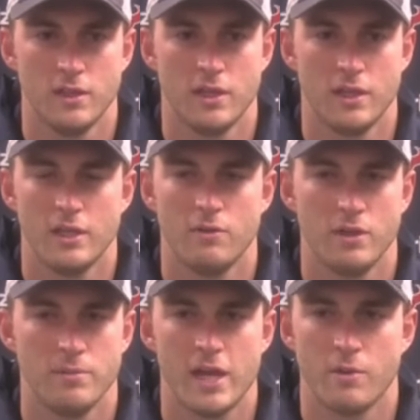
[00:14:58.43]
And it didn't
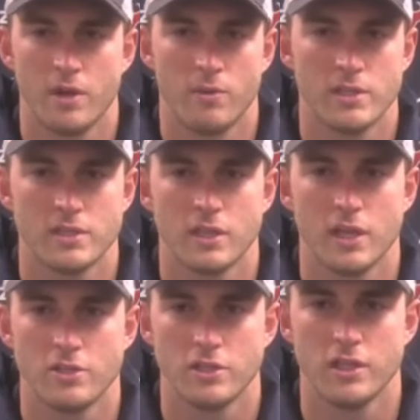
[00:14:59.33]
really matter where it was in the
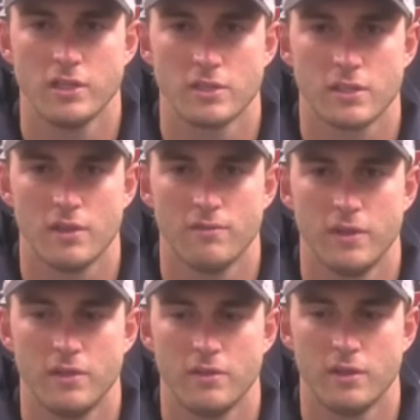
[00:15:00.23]
country because I
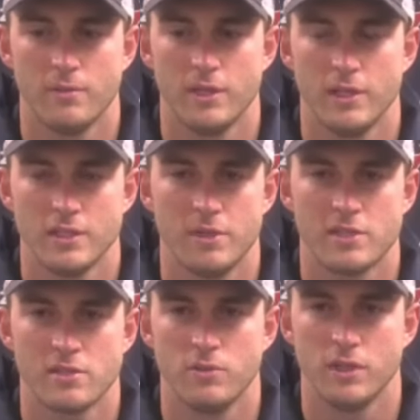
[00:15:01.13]
felt, I mean, it's the
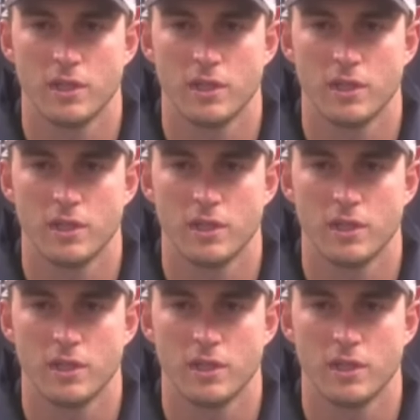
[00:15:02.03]
best school in the